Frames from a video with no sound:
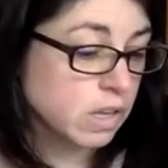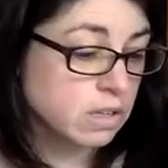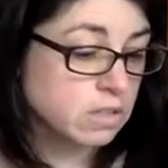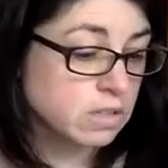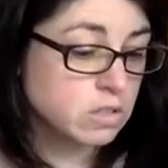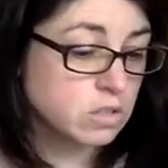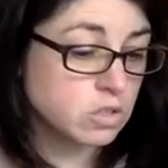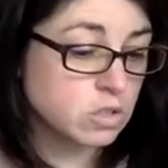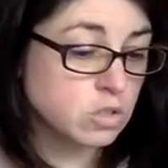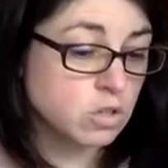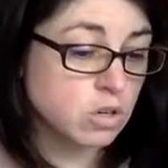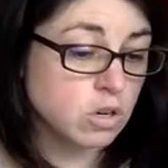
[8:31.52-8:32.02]

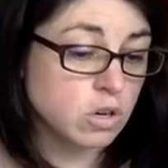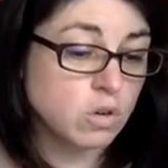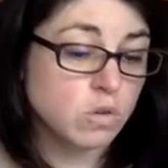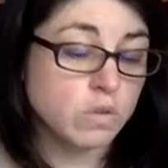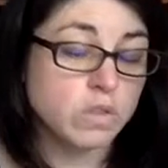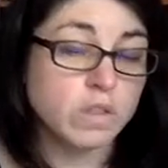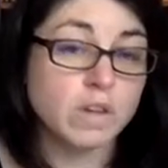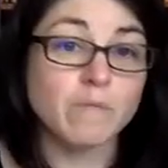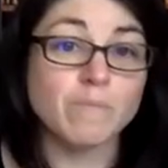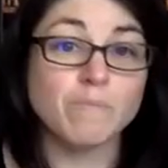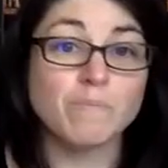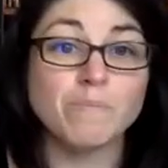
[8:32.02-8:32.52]
So
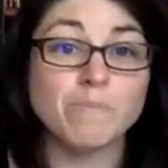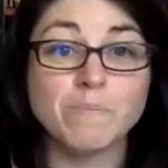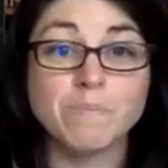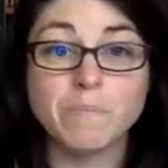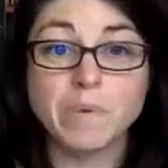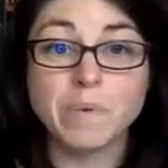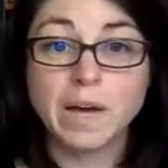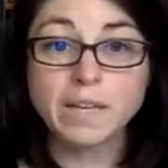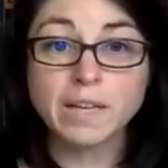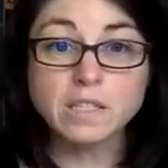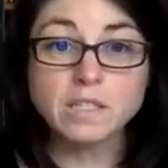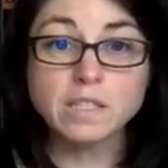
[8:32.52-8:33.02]
the
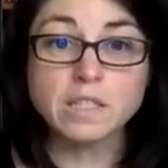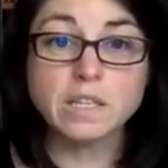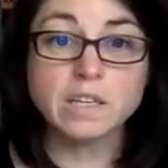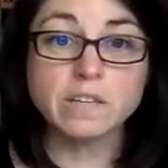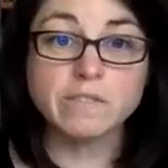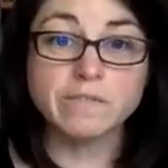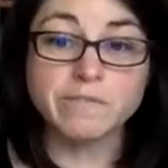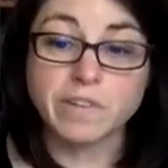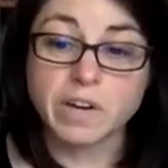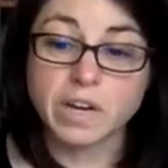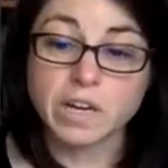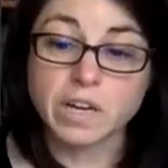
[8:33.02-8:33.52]
best
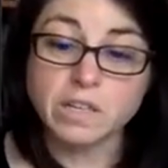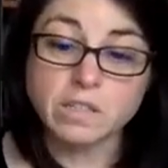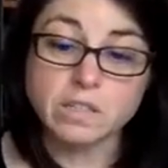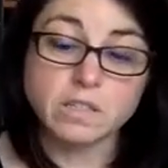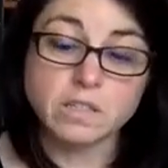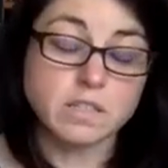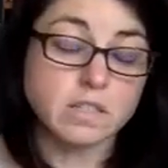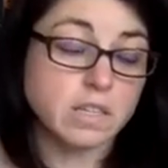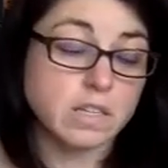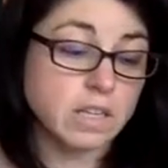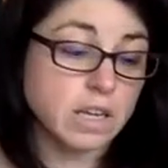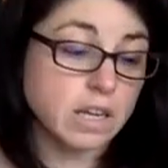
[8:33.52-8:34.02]

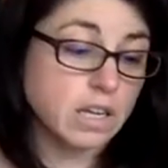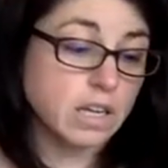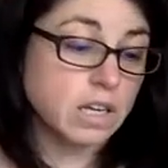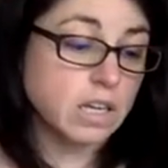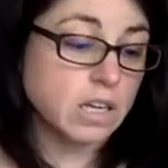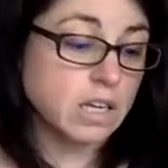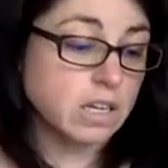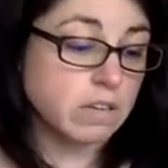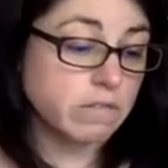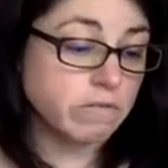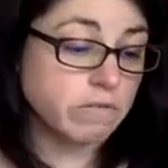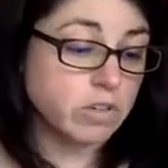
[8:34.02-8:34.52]
advice that I can
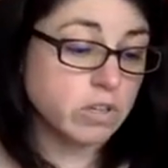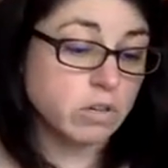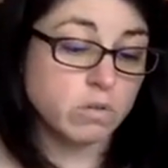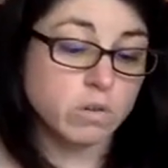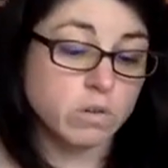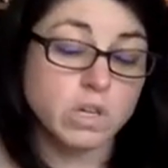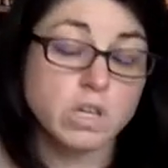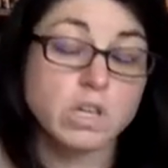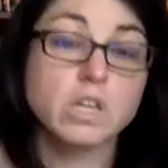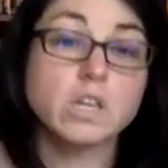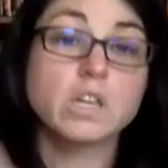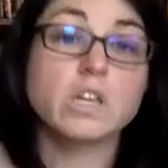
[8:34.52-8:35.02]
give you
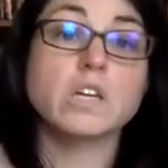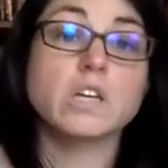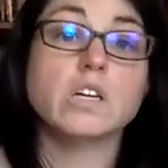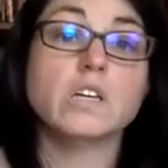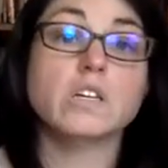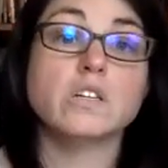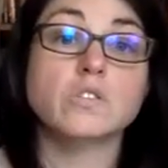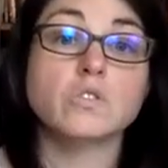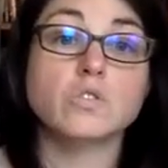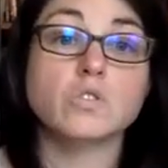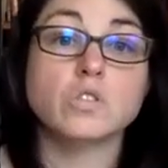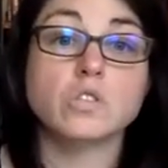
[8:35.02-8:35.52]

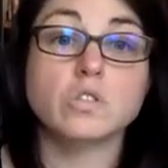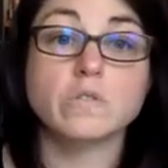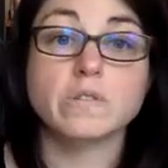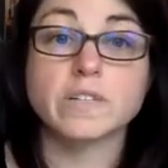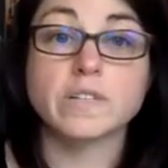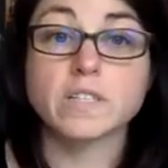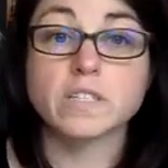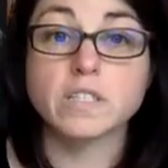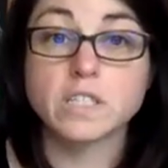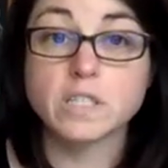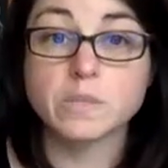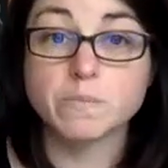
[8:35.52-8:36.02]
is to
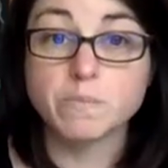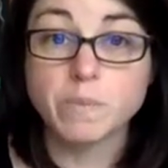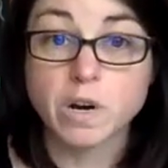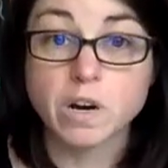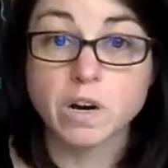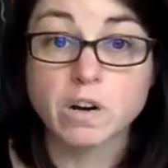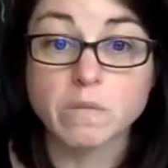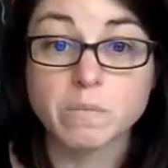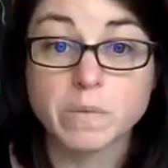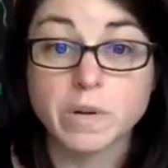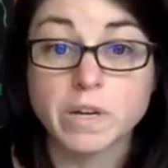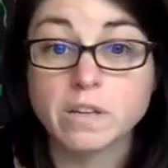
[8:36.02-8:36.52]

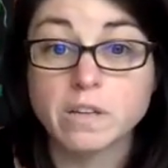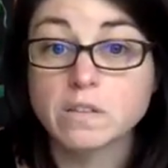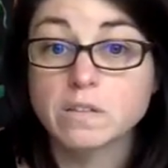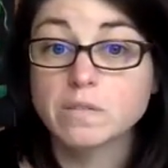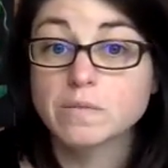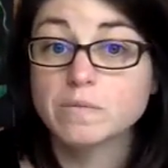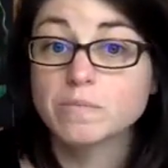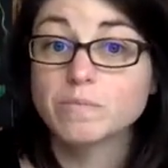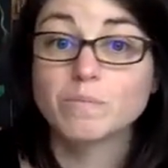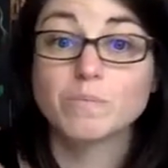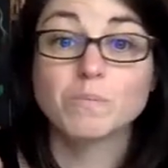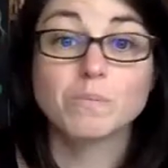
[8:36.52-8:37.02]
experiment.
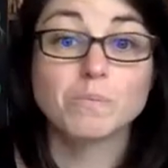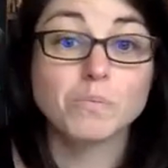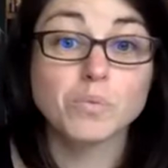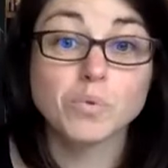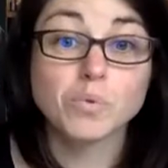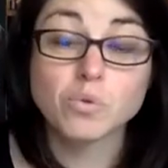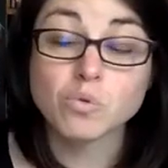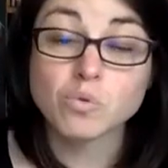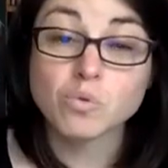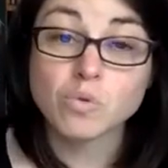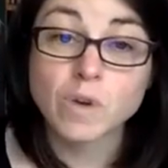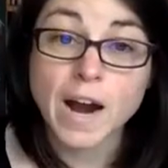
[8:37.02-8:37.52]

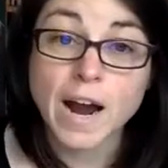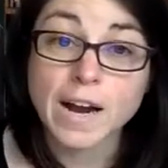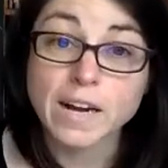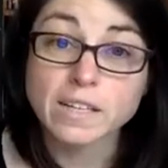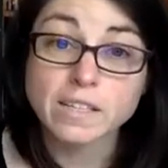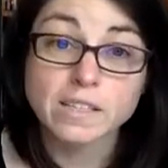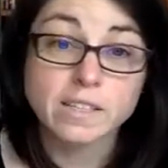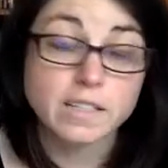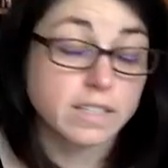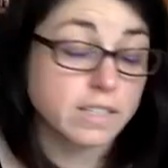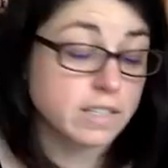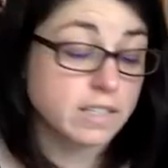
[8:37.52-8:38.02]

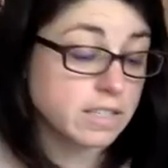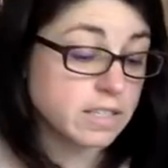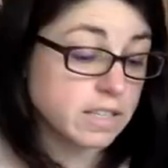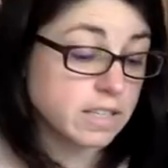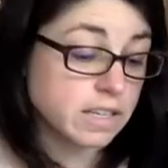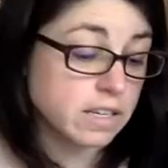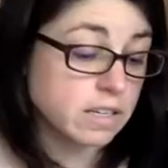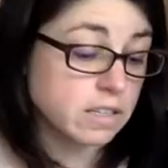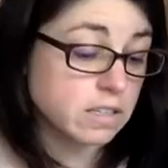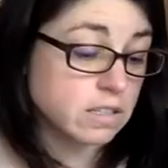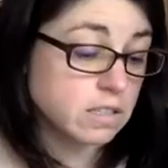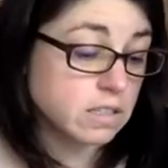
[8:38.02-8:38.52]
Practice
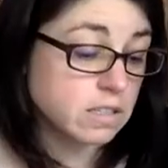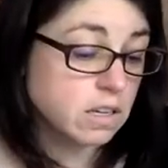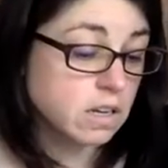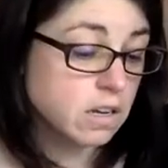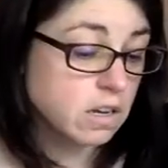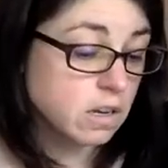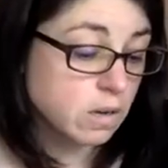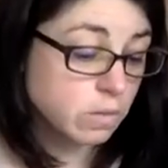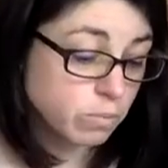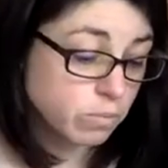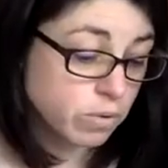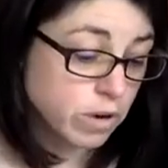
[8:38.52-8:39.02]
this.
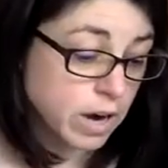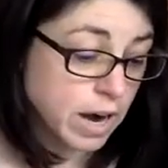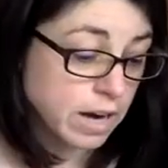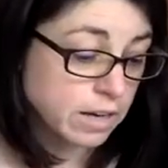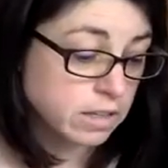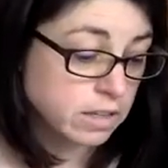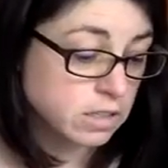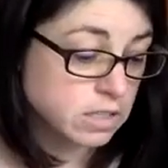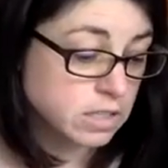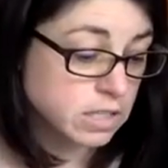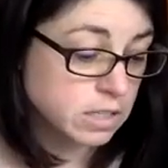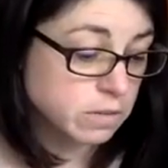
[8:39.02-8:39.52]

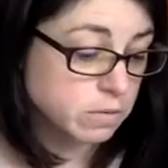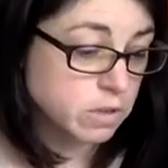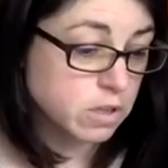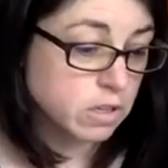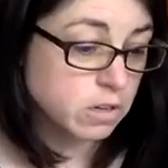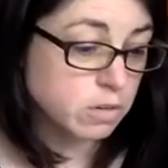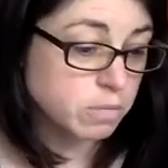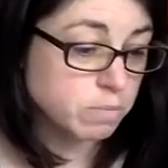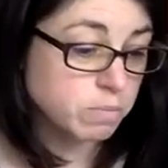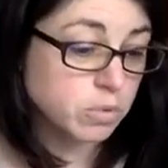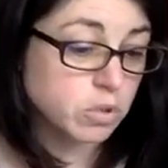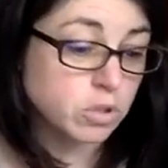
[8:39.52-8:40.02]
Practice it with
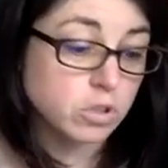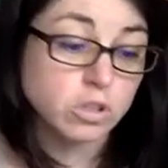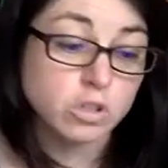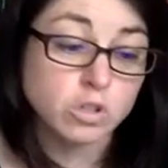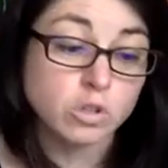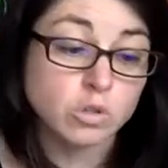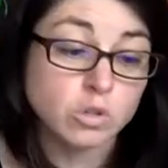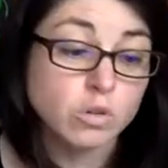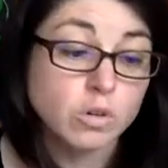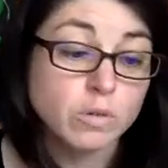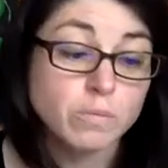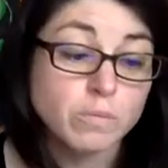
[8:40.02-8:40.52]
your
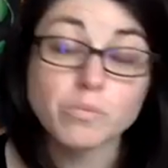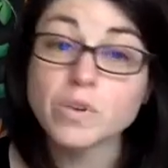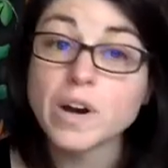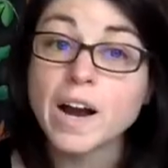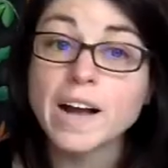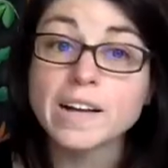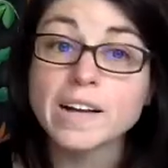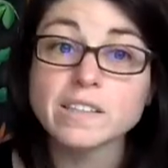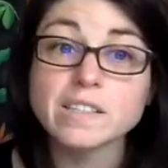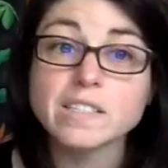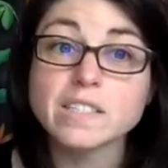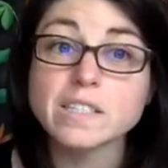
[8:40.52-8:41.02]
blue.
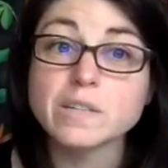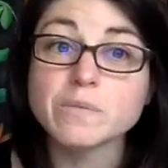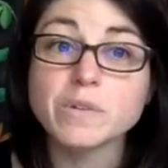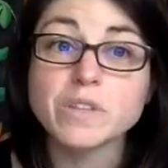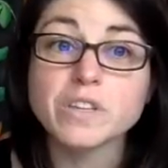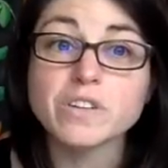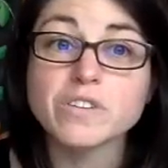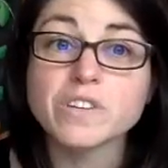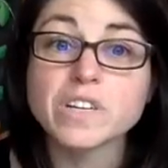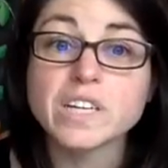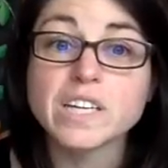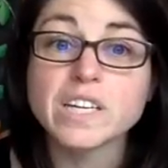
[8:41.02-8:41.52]
Practice it with
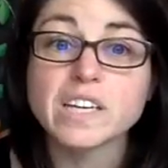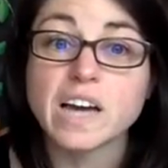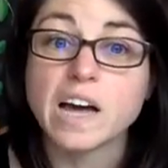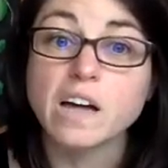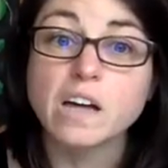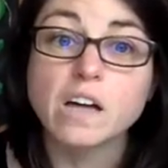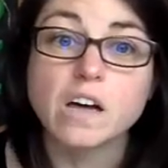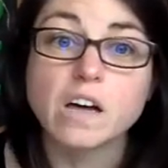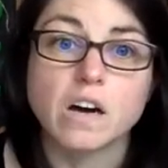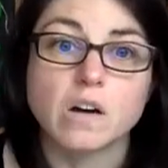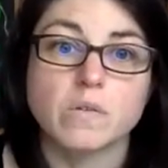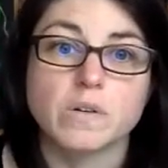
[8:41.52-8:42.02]
your
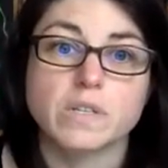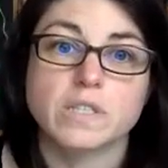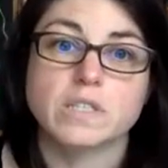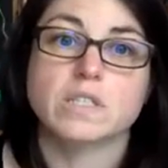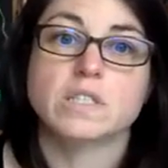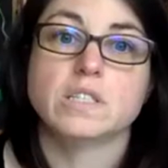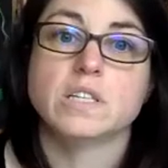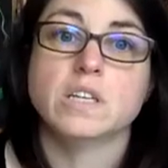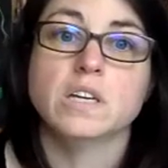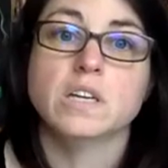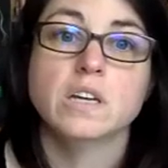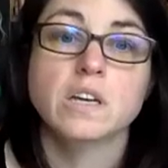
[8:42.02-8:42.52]
yellow and
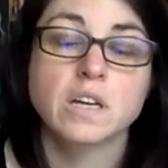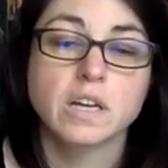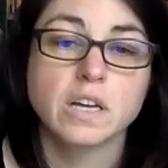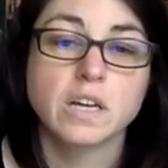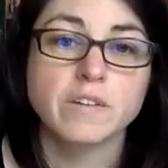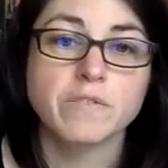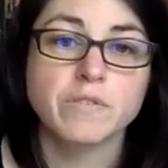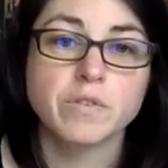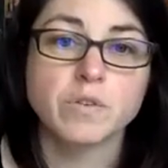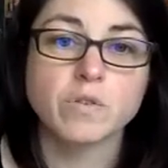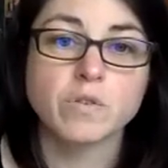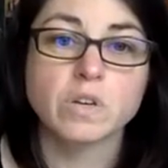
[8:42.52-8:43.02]
see
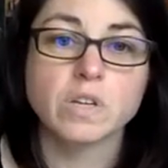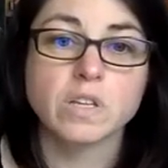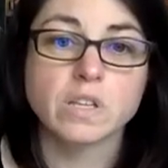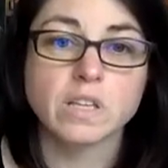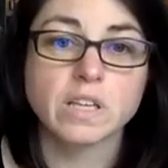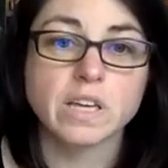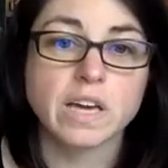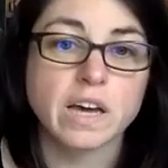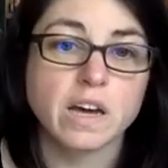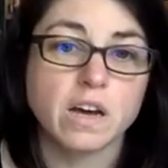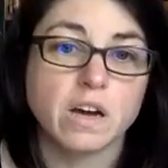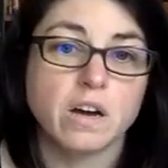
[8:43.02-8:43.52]
if you can
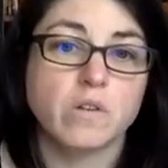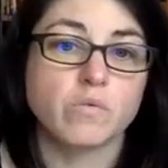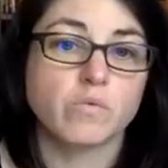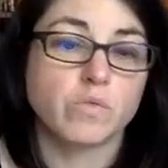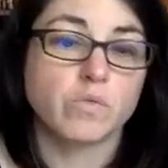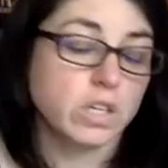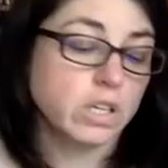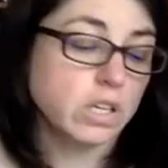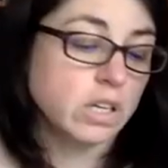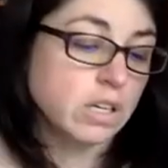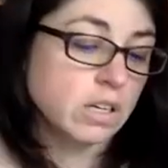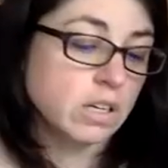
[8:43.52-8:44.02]
get a
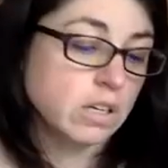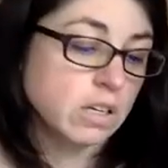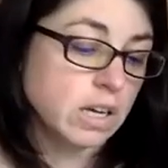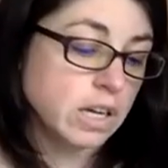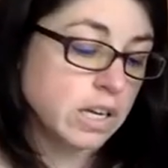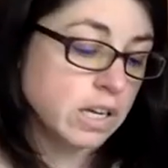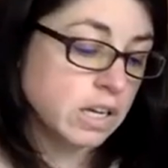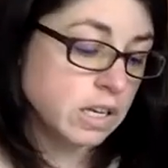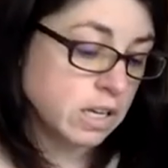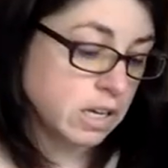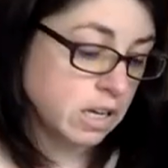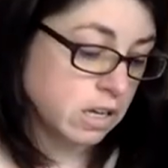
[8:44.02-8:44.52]
really
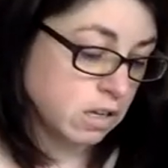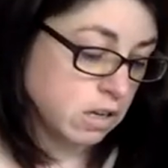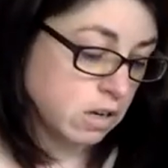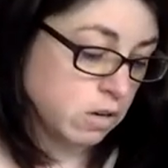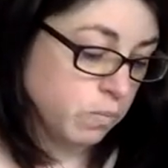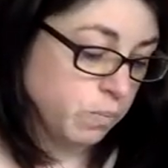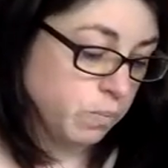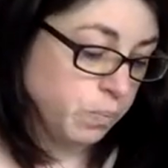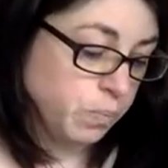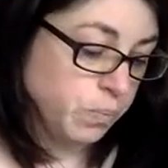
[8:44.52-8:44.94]
light yellow.